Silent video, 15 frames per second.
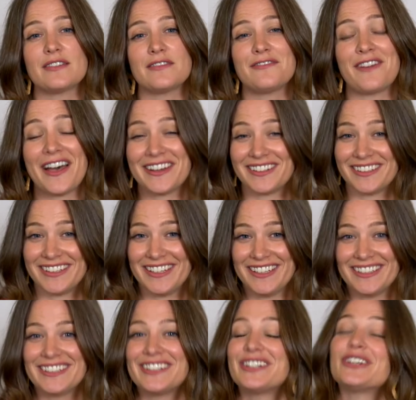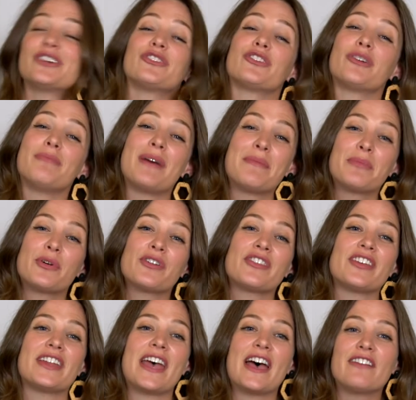Finally, remember
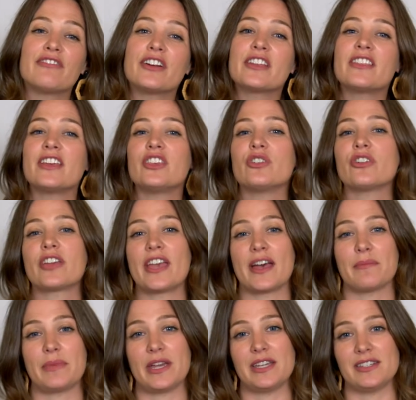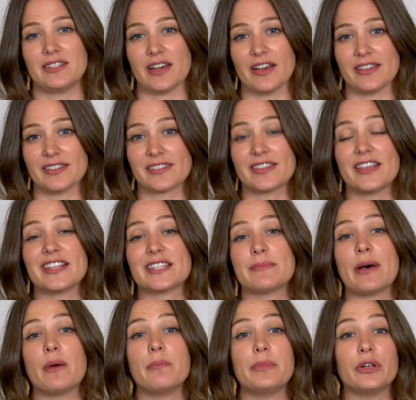that everything your campaign does is
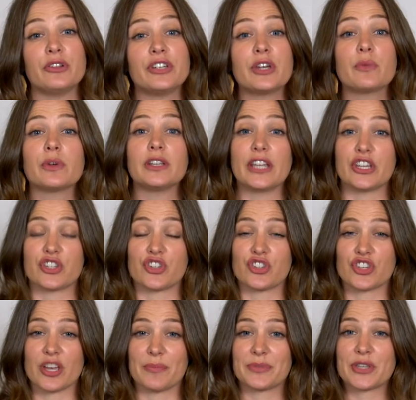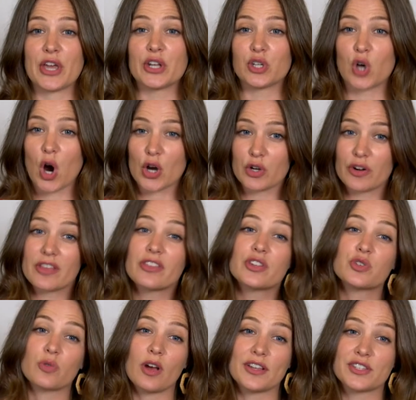about building relationships and garnering the
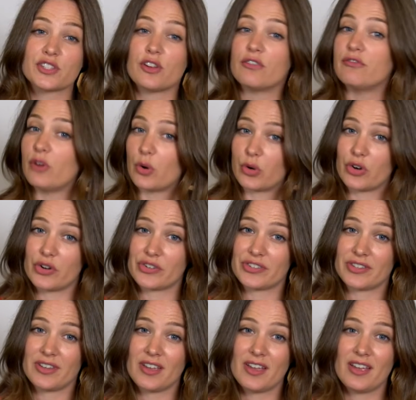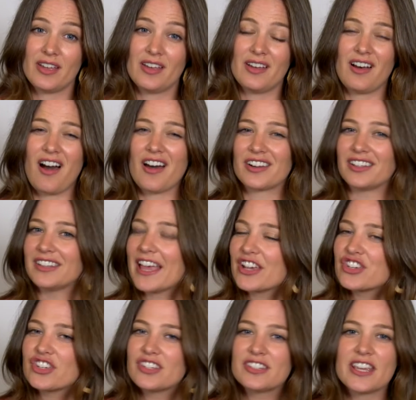trust of voters. On
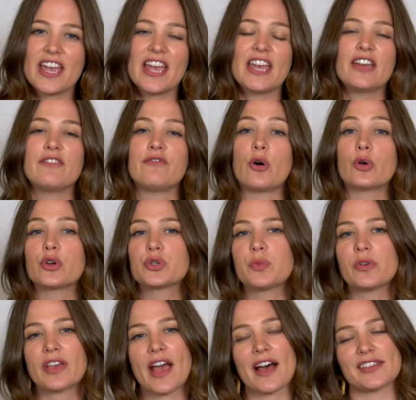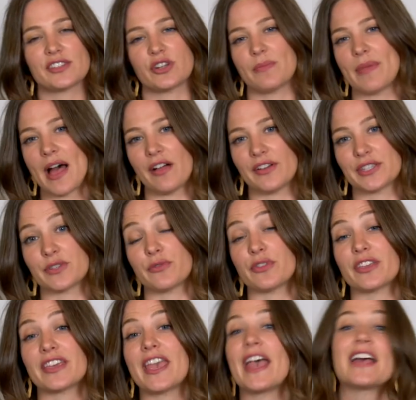election day, voters will cast their ballots for
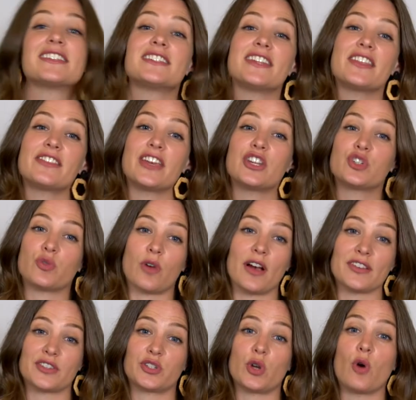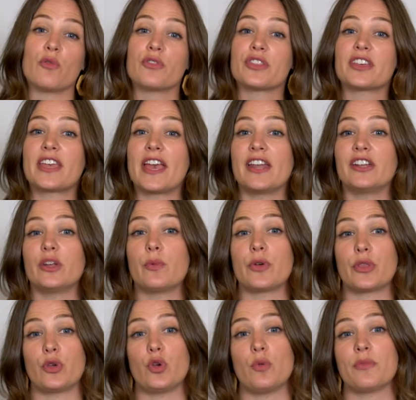the candidate they trust over the candidate
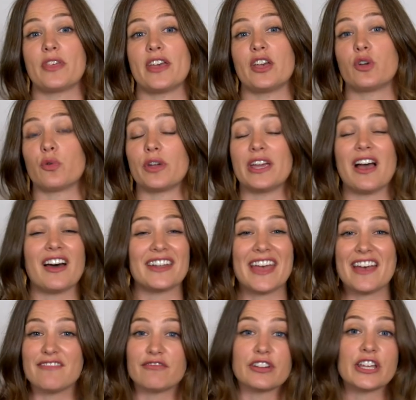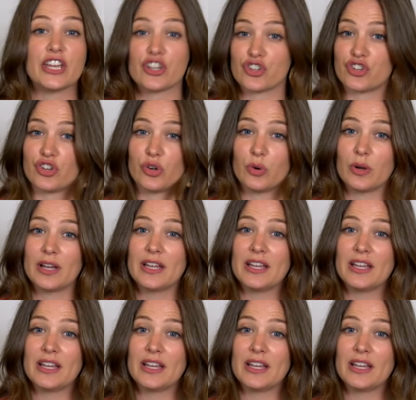with whom they agree on every issue.